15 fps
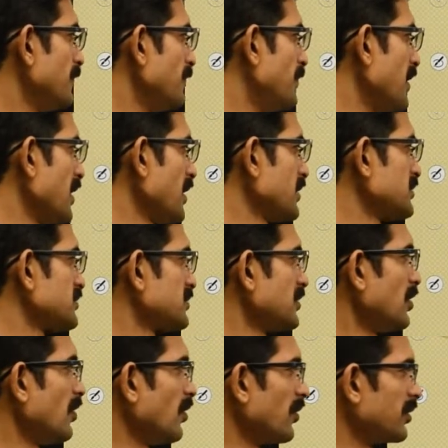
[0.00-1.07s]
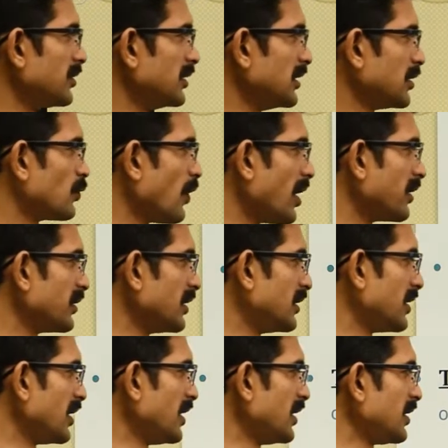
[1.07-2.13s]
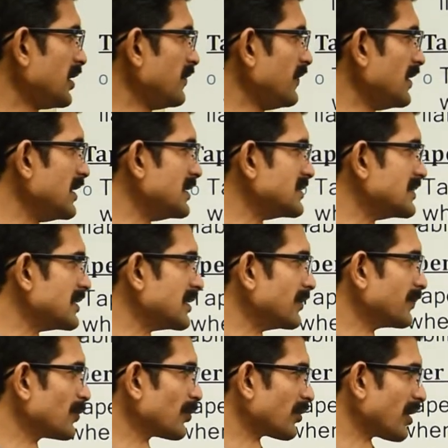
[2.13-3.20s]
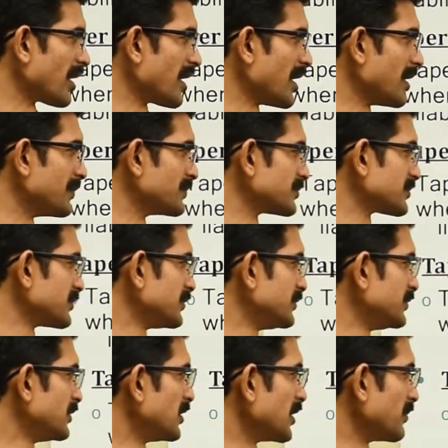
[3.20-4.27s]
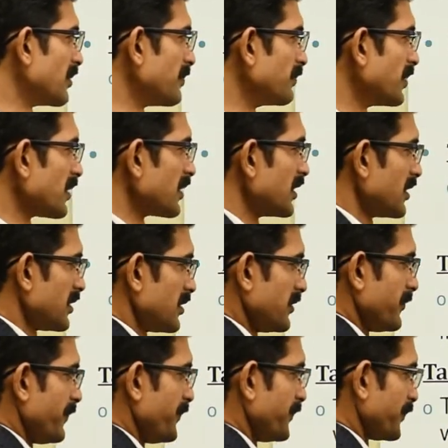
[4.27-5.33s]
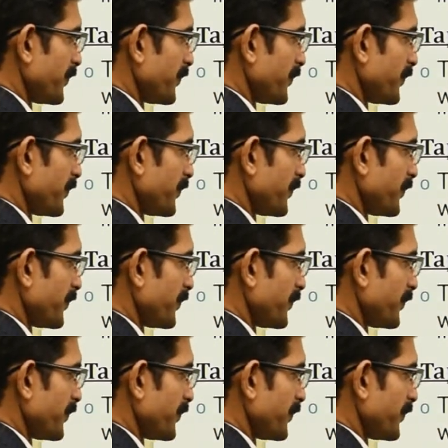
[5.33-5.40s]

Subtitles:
brakes on the quantitative easing programs. Remember it,